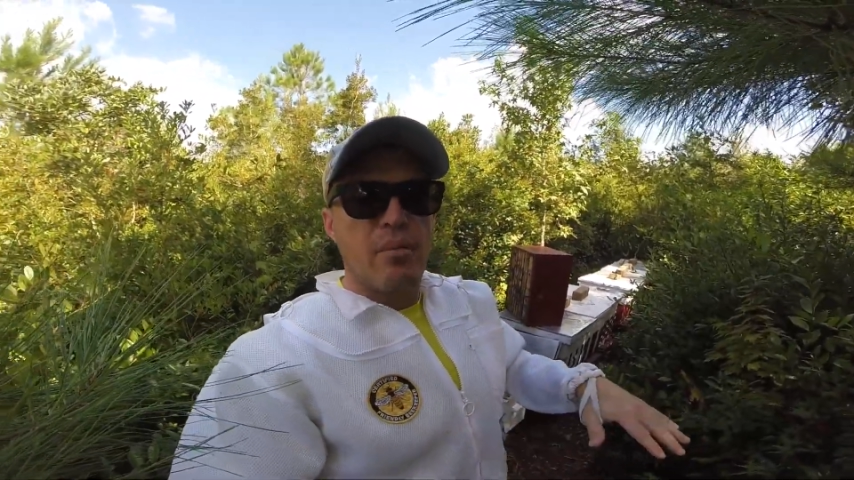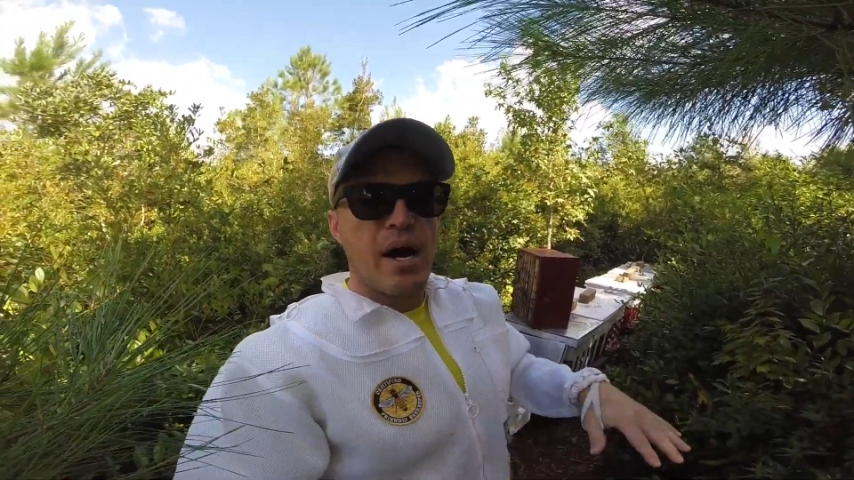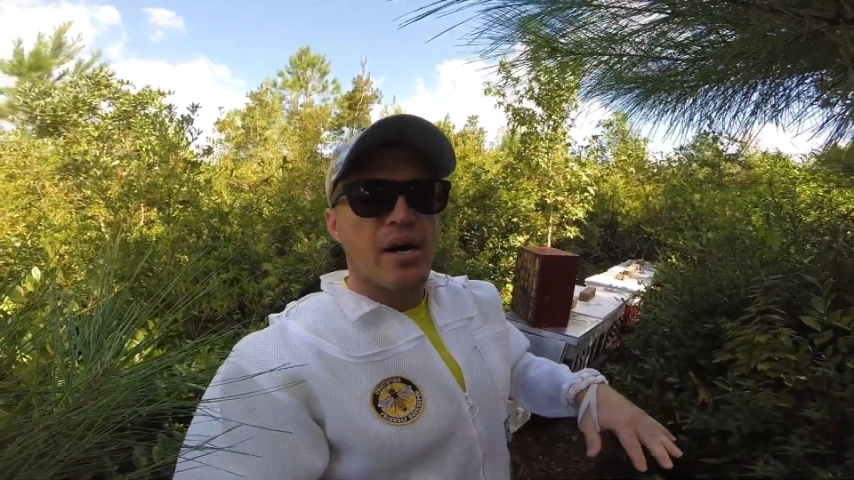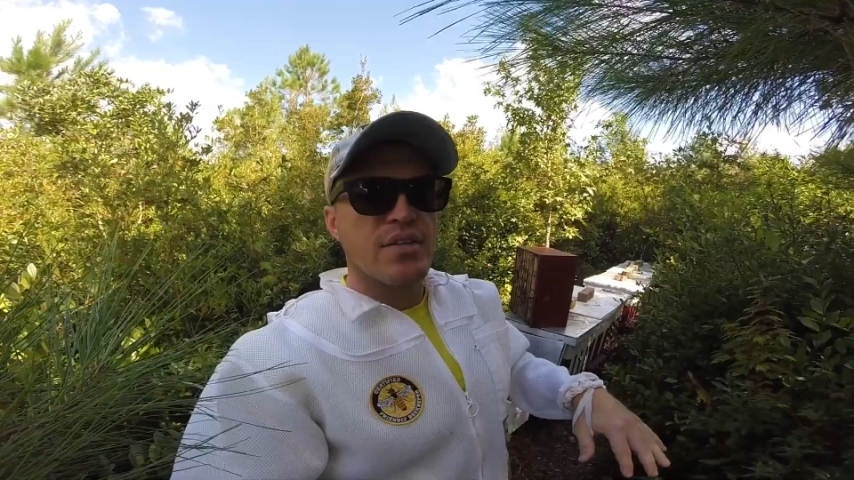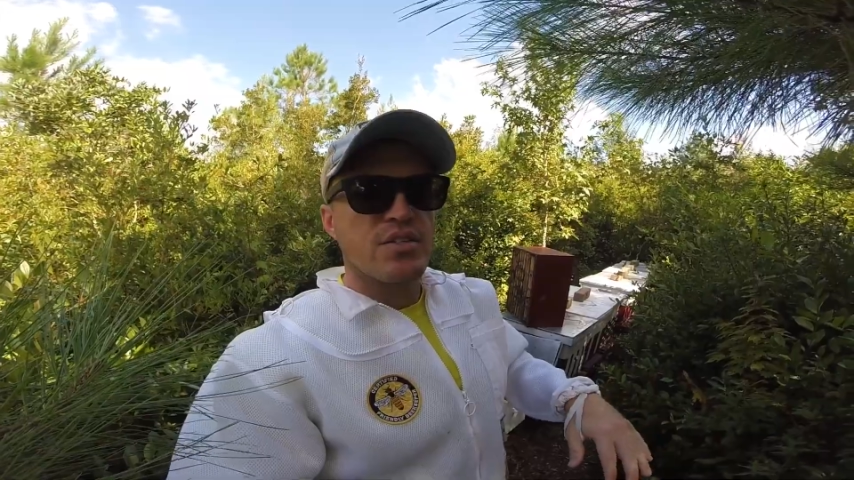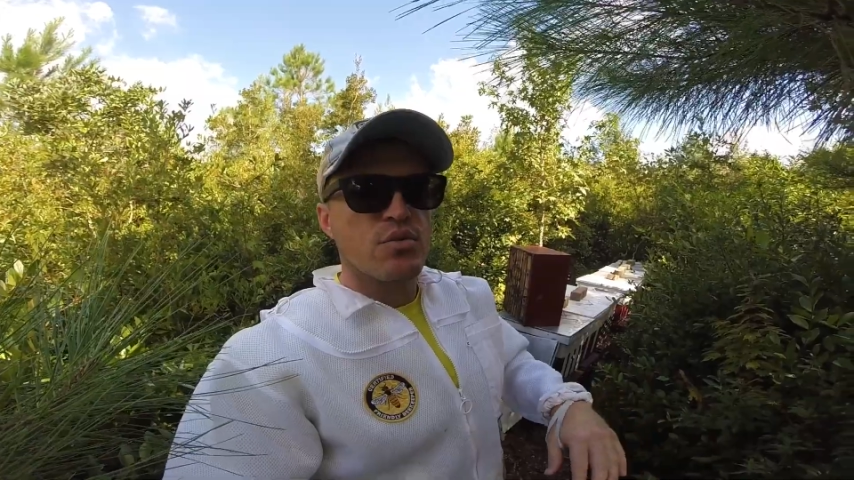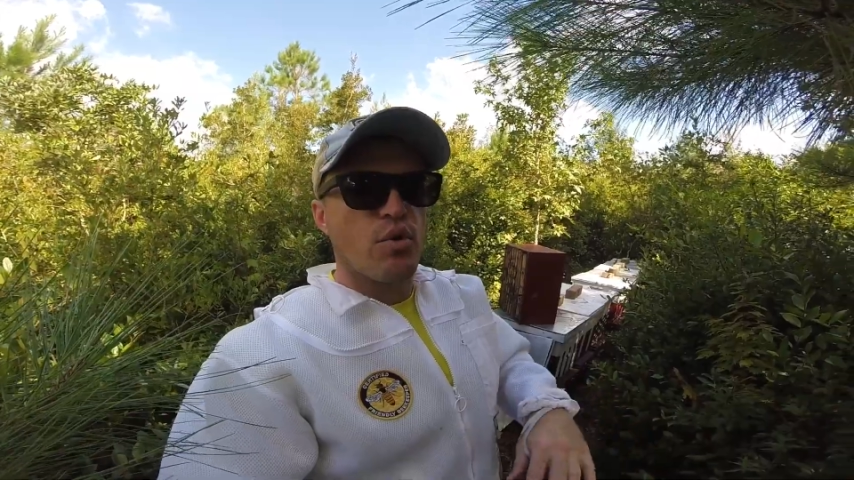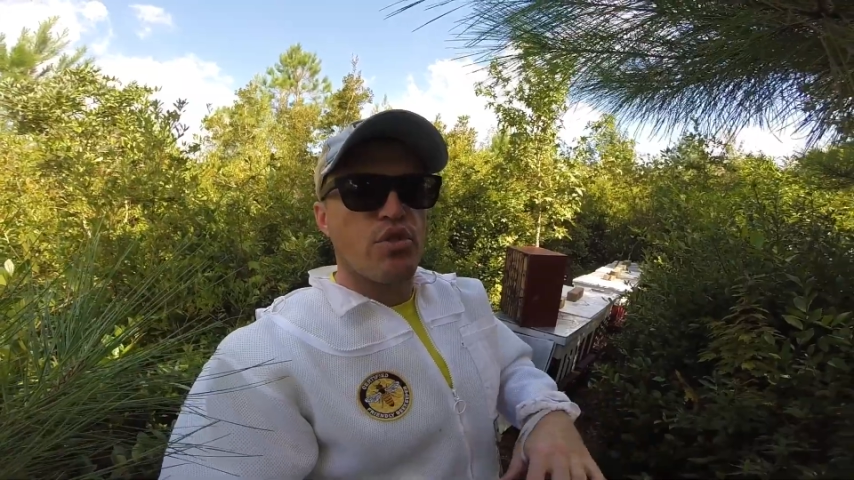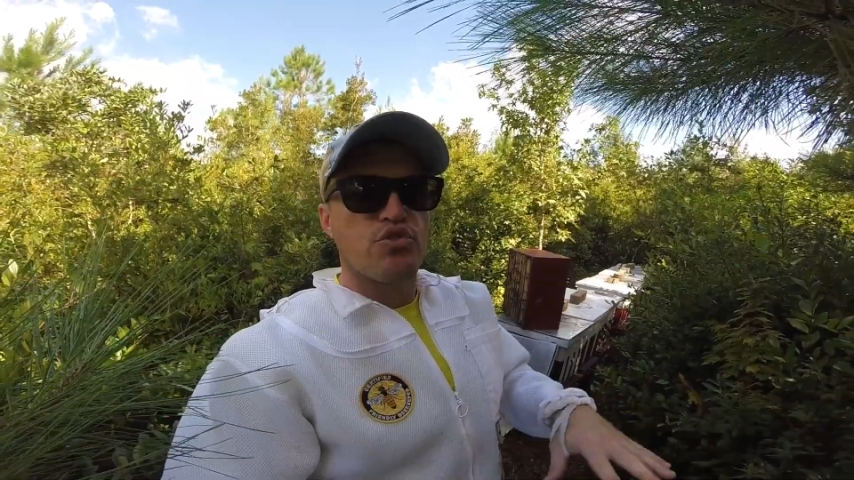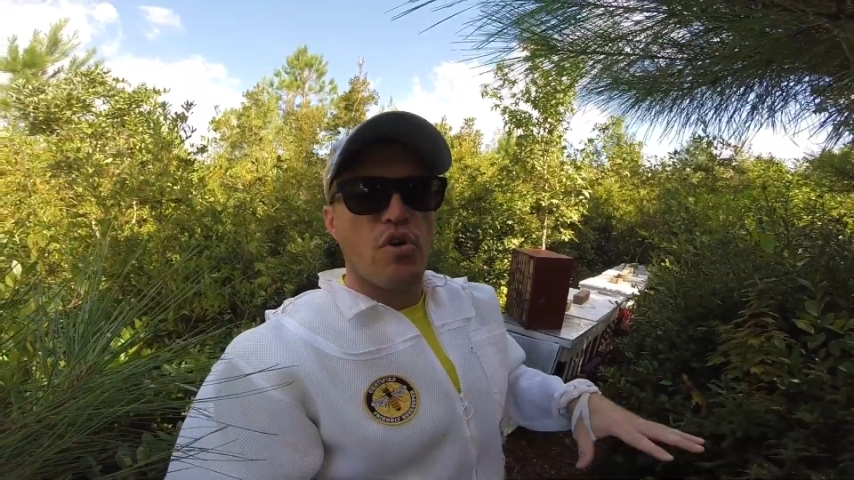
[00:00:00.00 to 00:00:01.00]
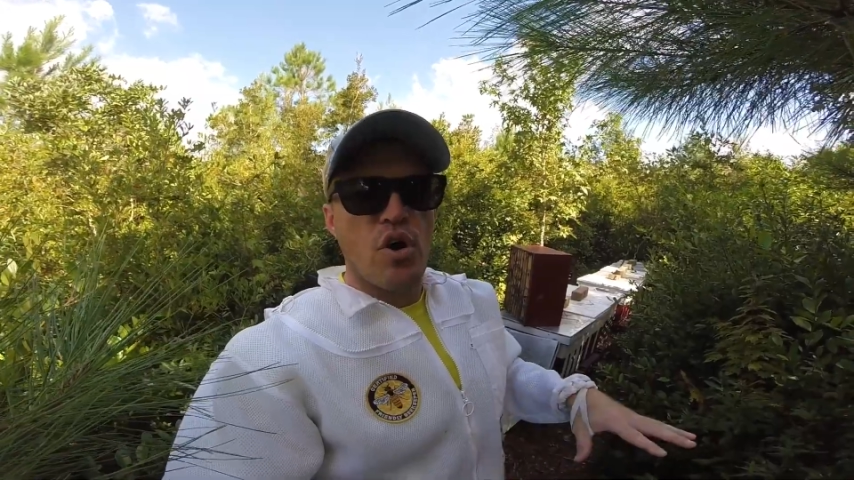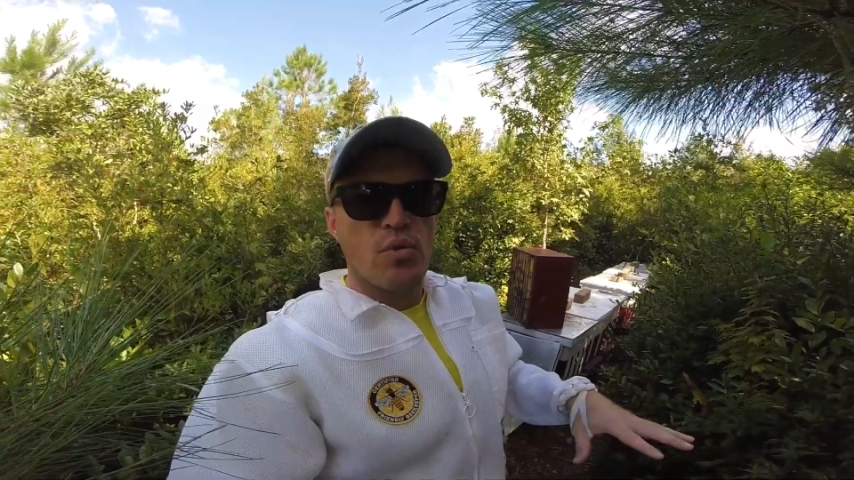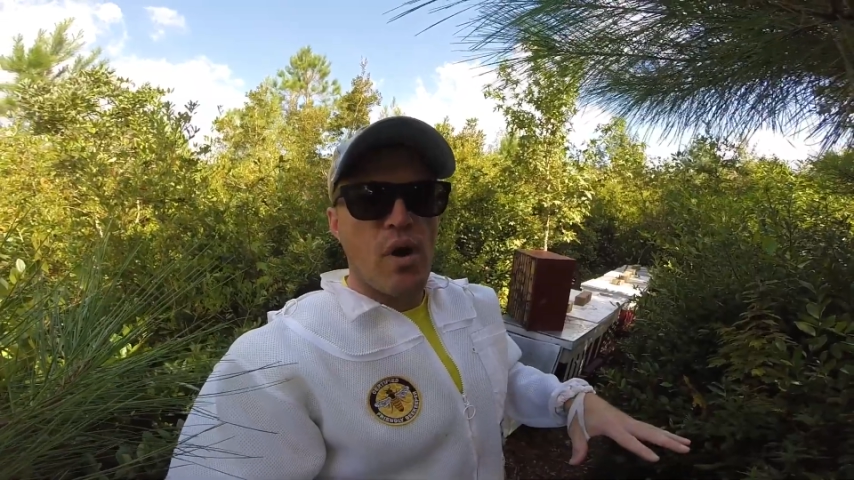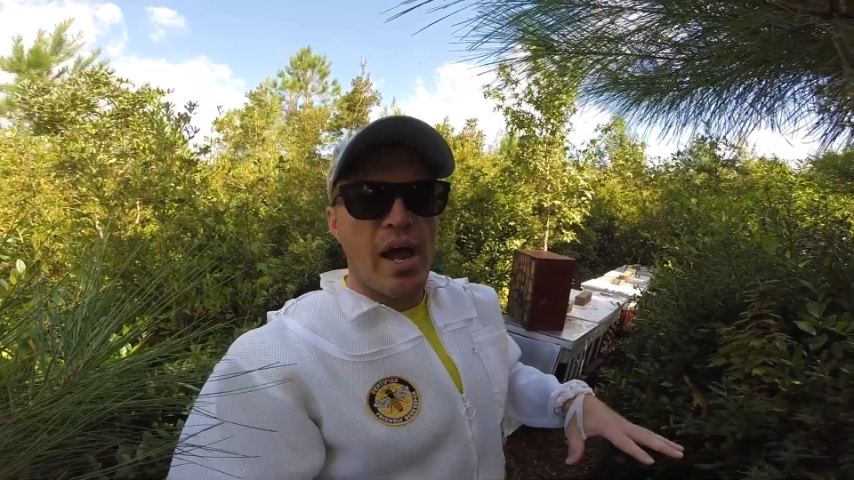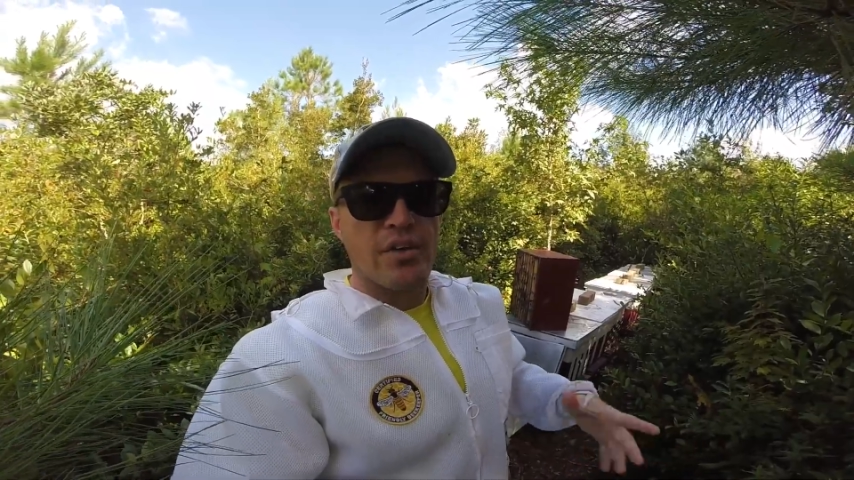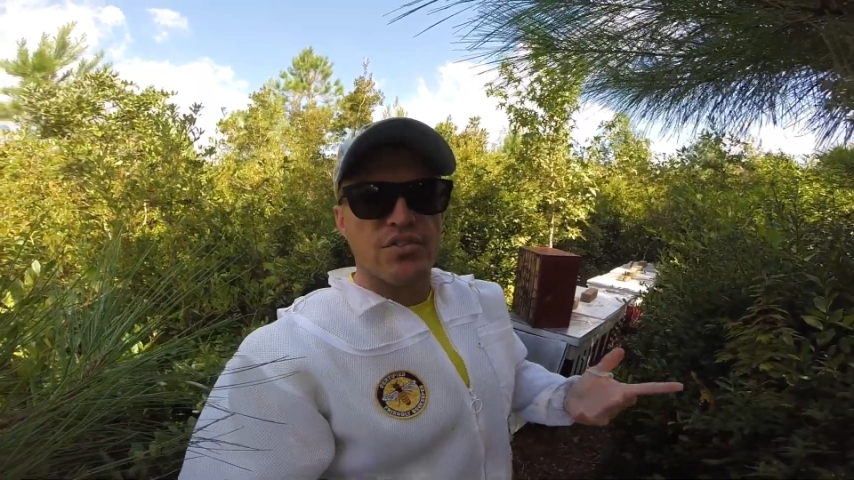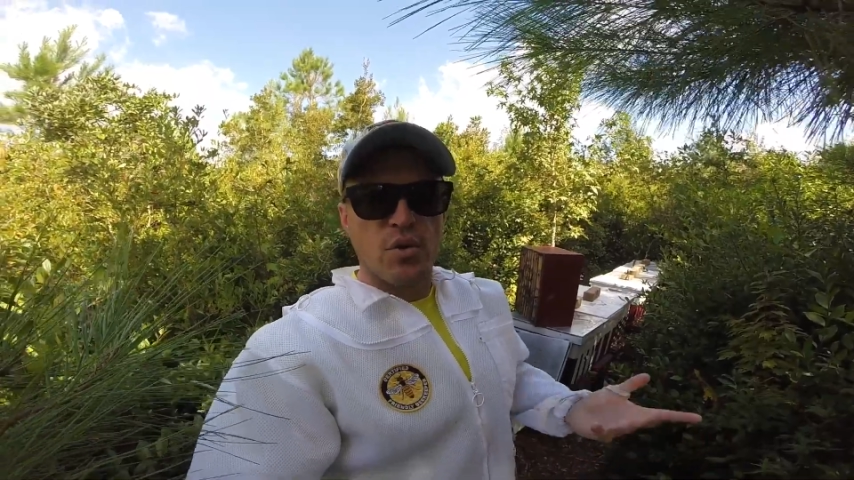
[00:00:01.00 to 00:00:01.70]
box with drawn wax.